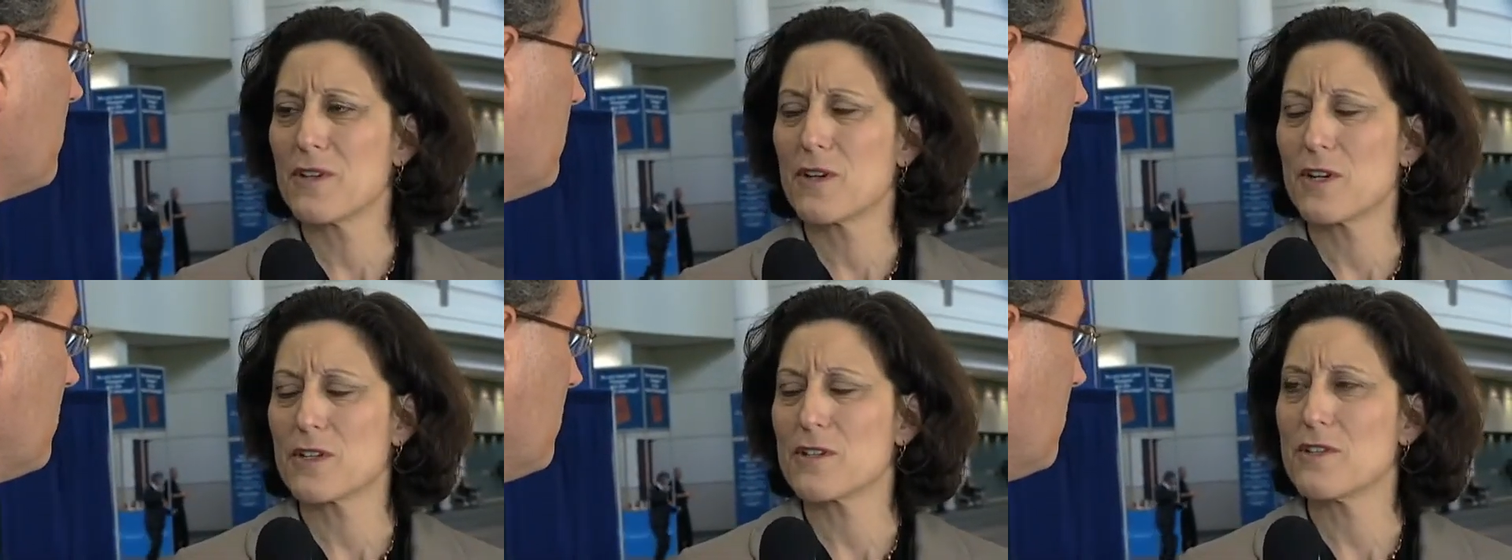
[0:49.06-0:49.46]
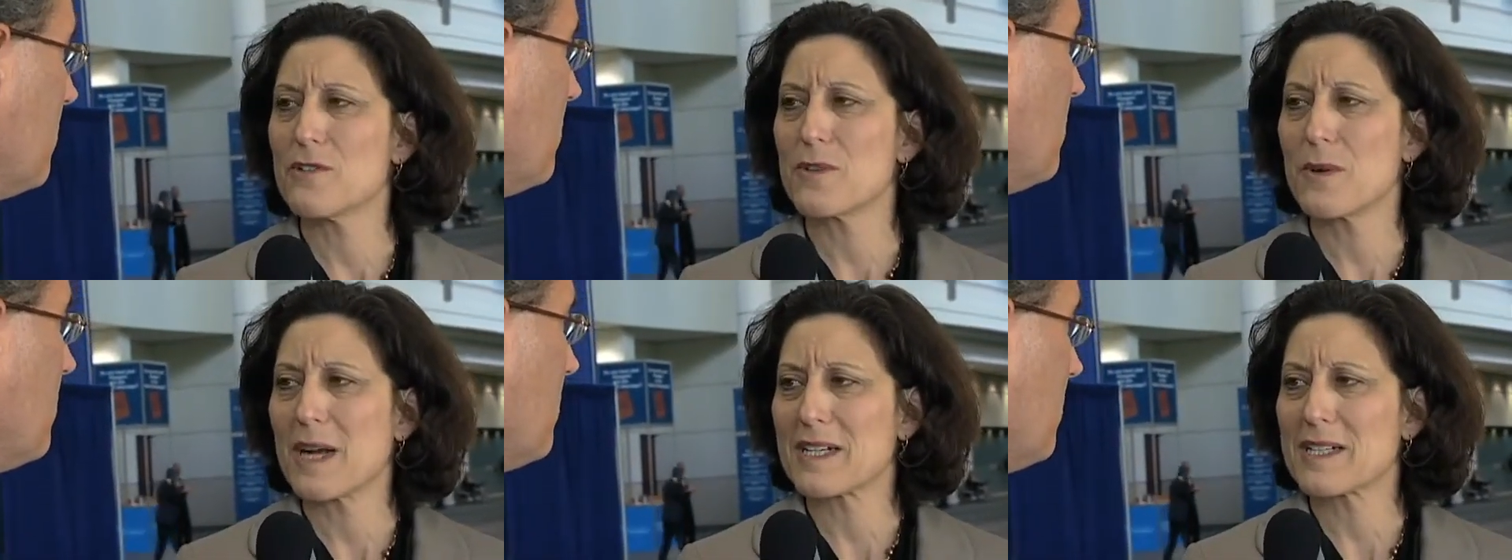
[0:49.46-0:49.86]

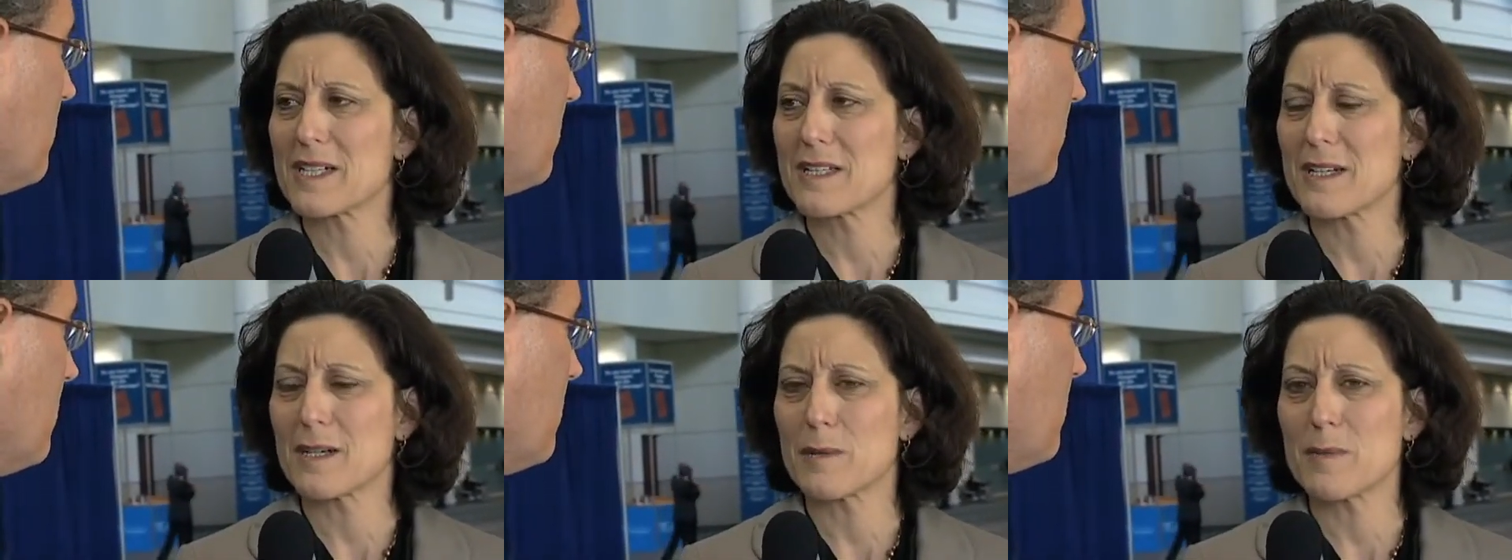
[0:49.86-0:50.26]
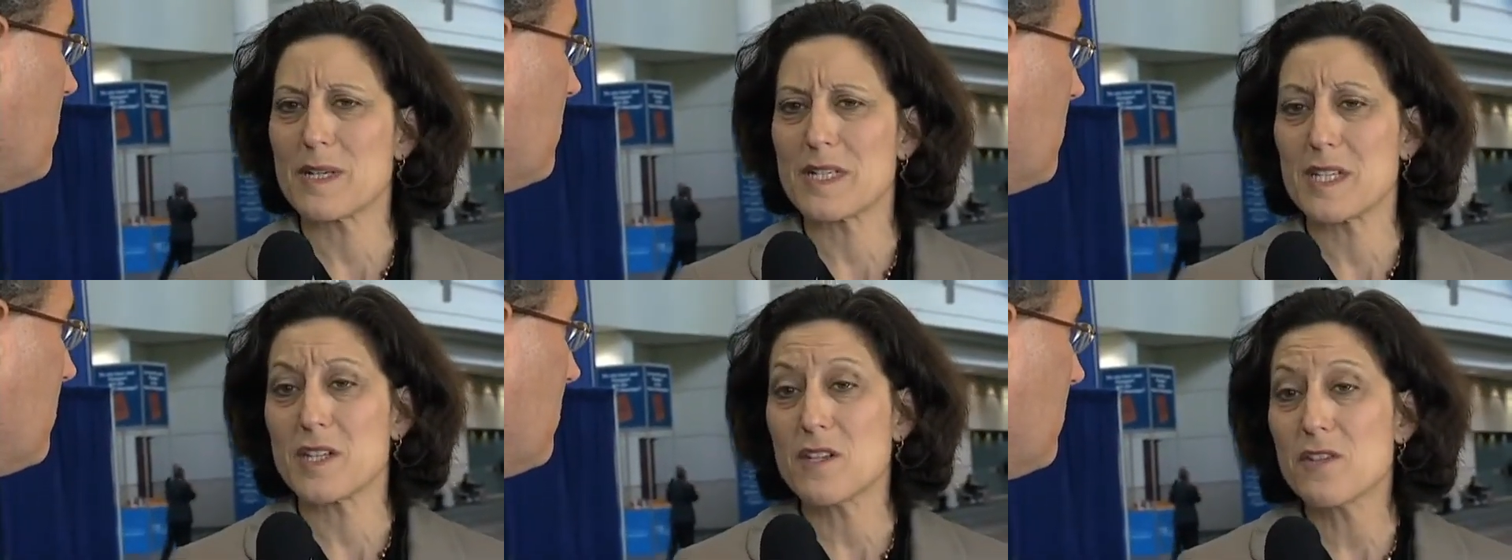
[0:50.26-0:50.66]
HER2-directed
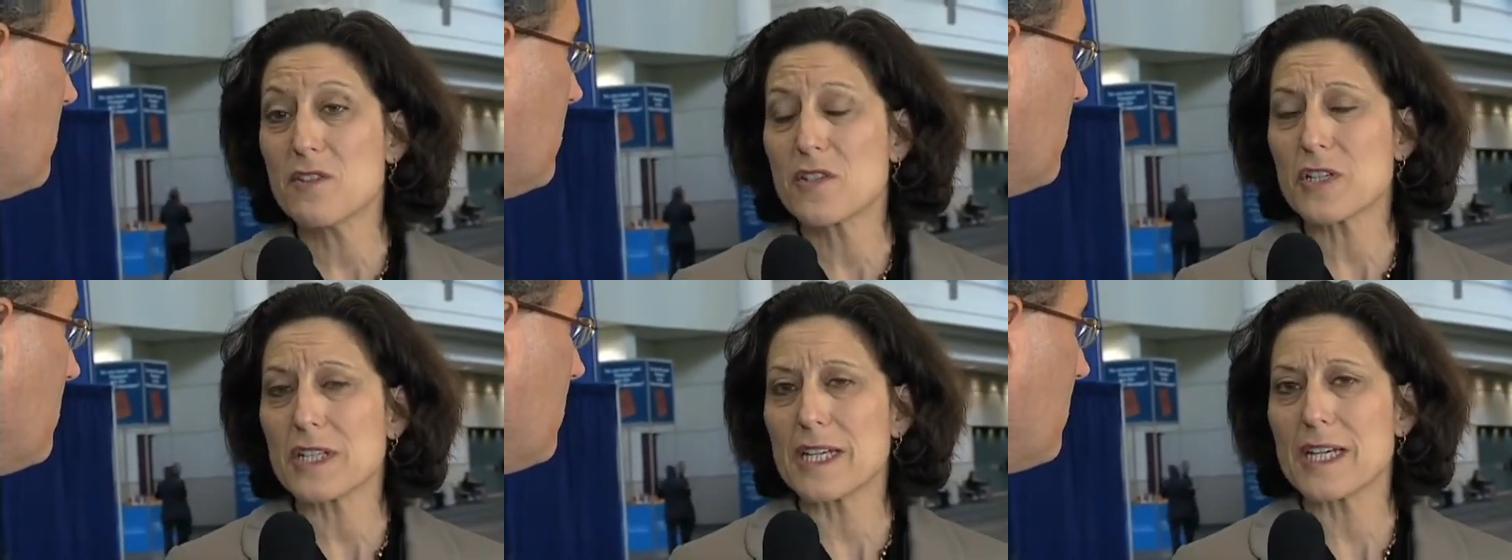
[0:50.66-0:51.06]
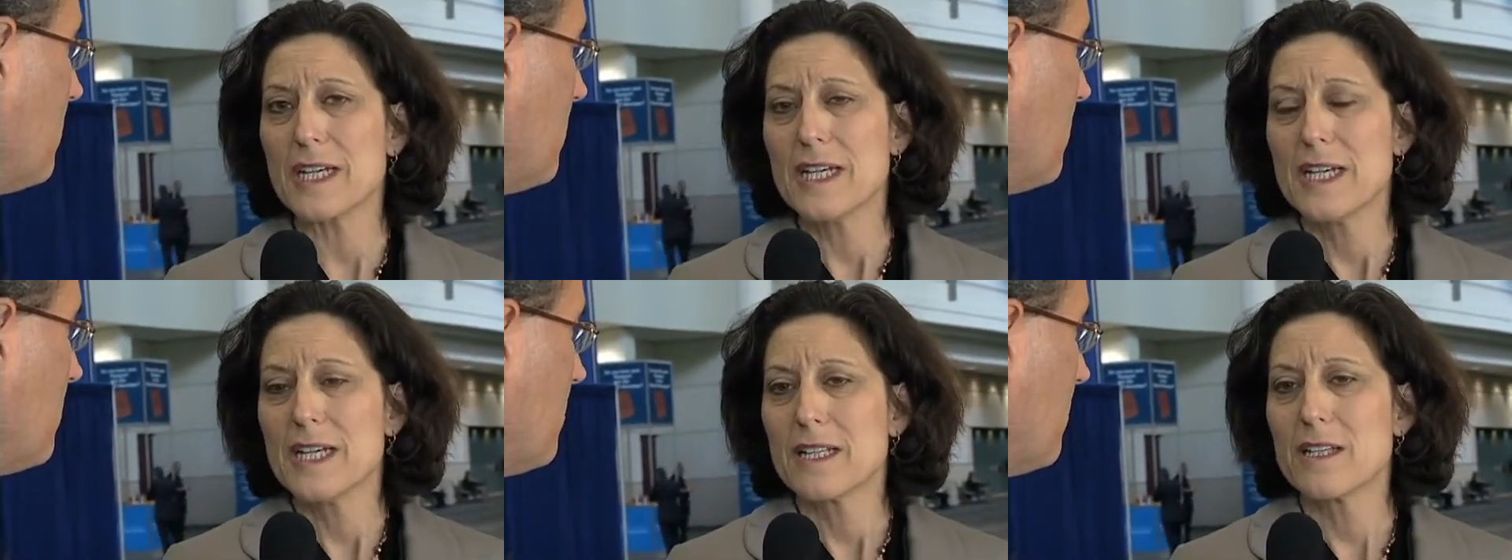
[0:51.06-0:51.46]
therapies, and usually
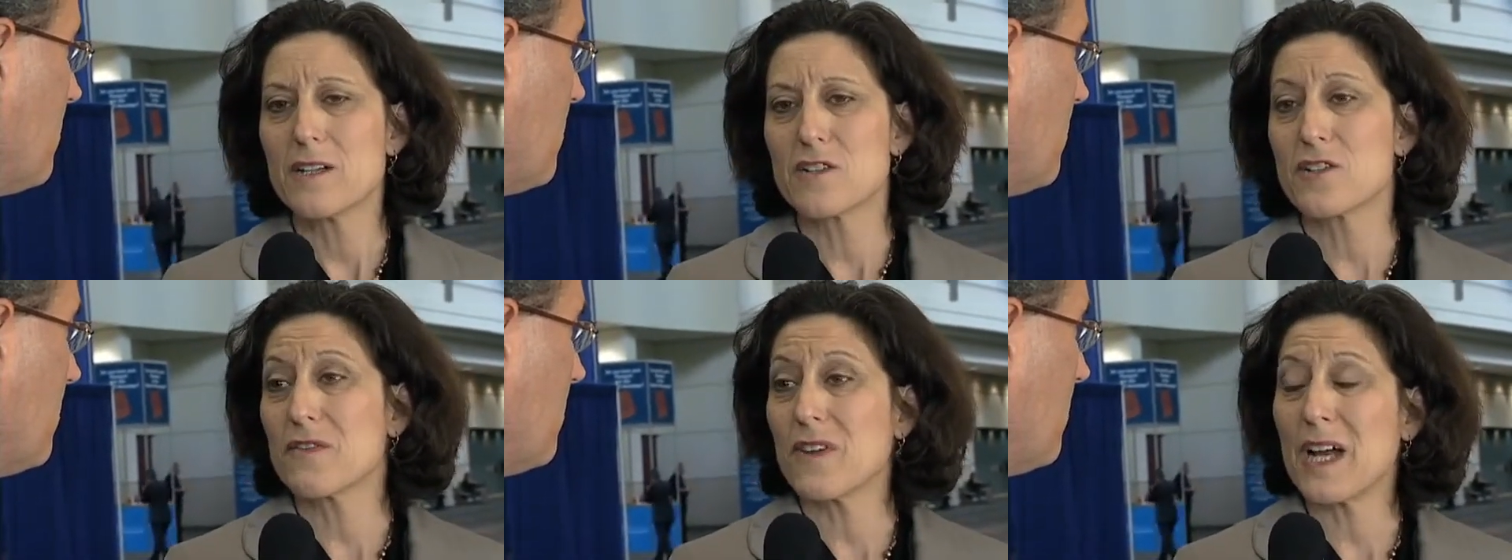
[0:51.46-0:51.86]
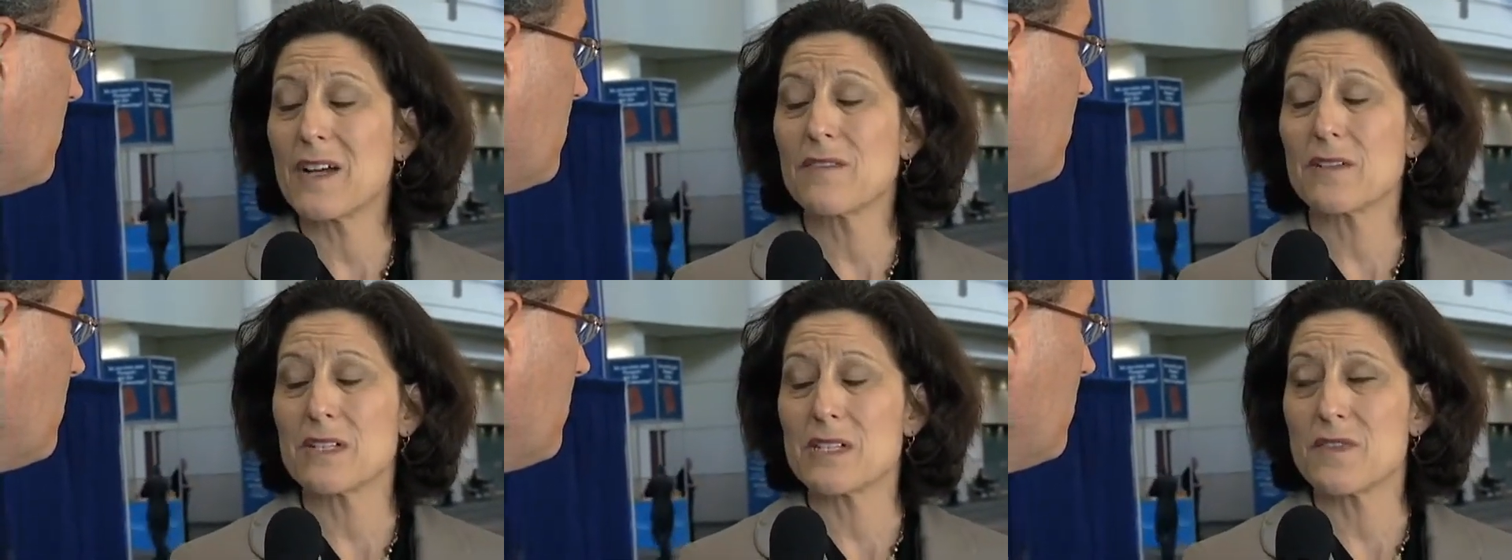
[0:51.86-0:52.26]
their
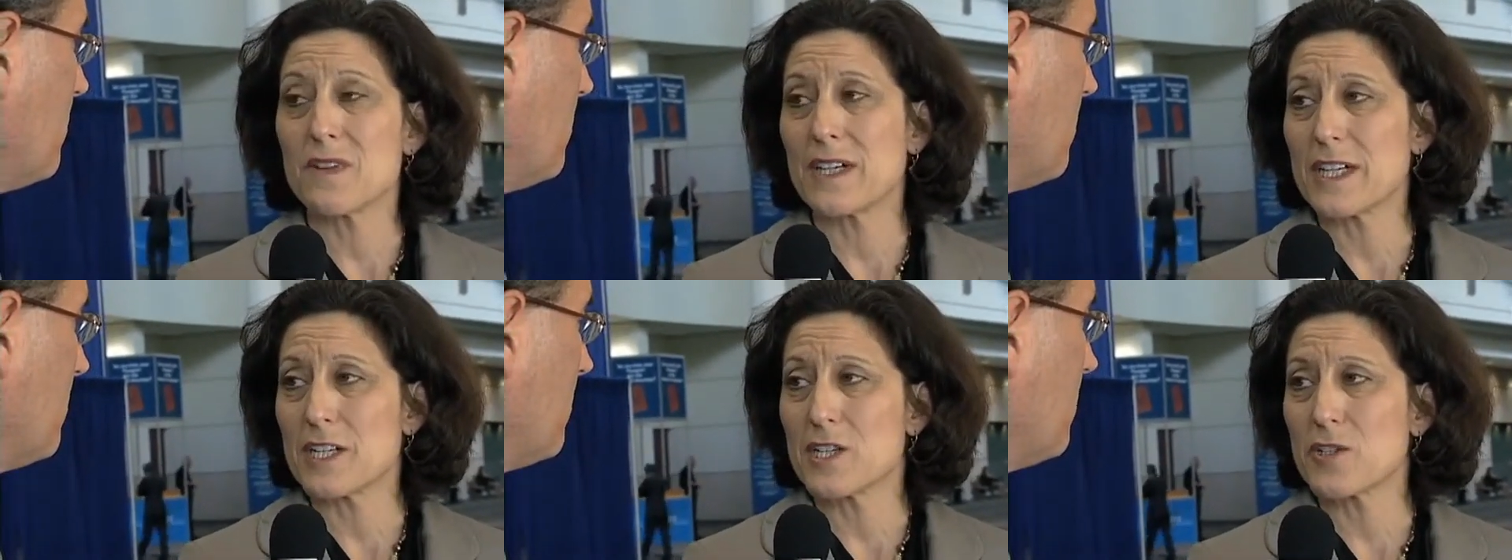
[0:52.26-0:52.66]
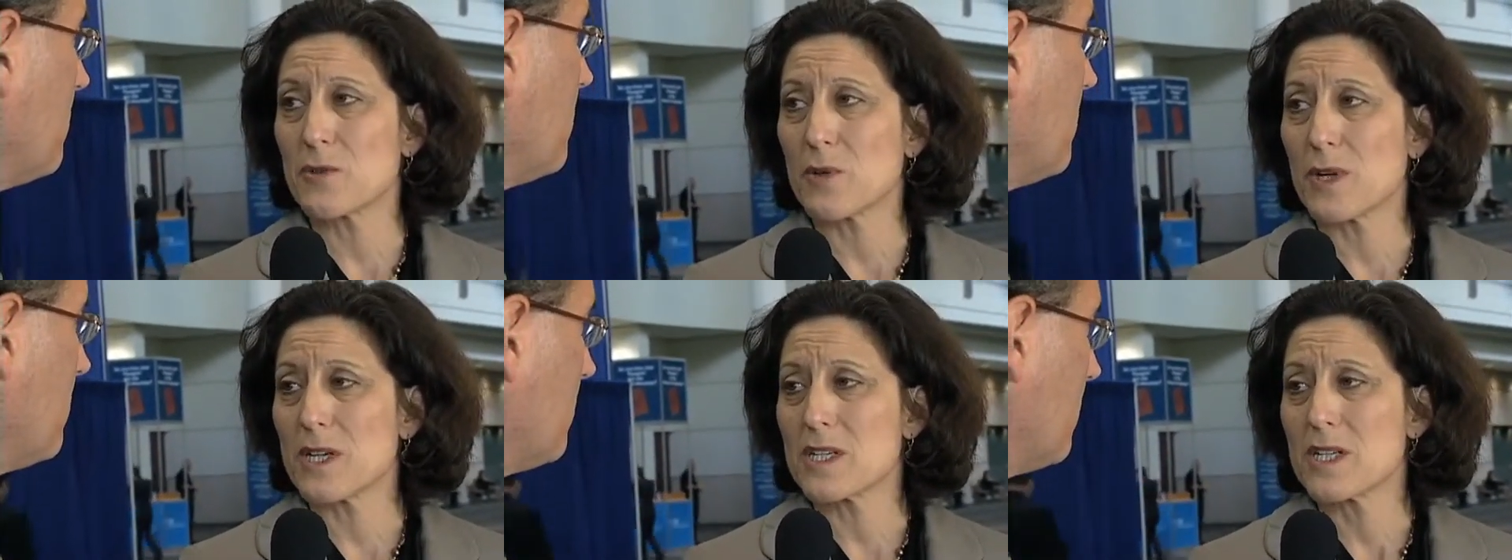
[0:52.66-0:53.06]
survival is very
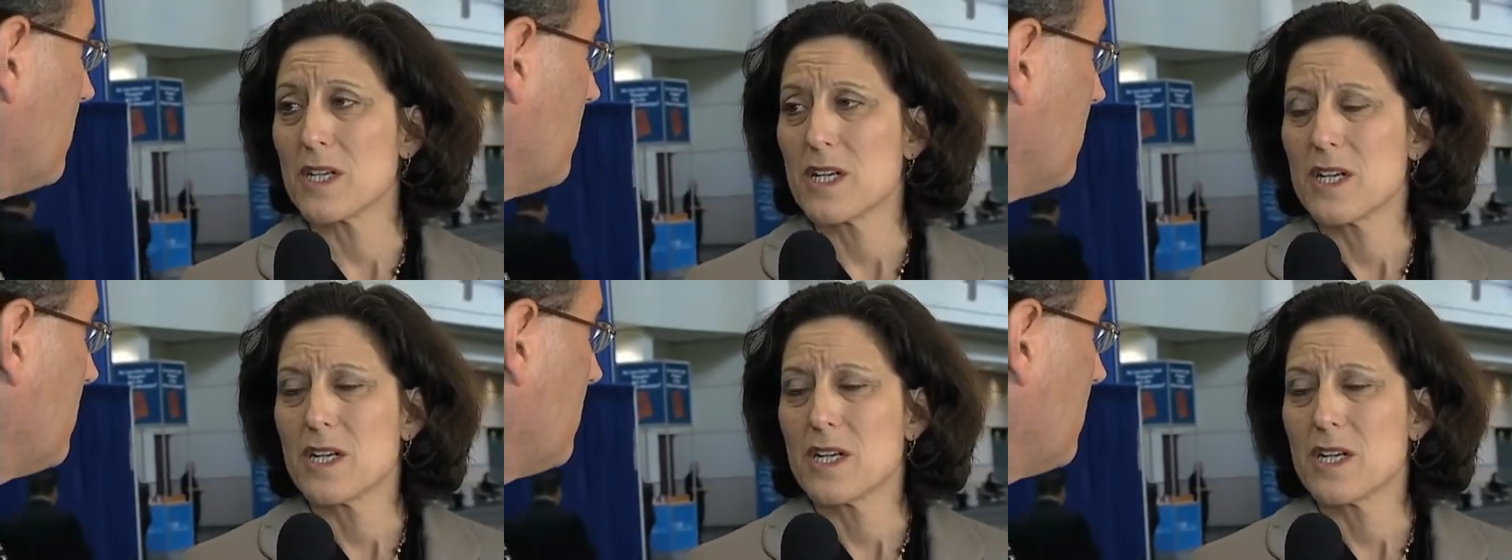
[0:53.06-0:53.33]
short.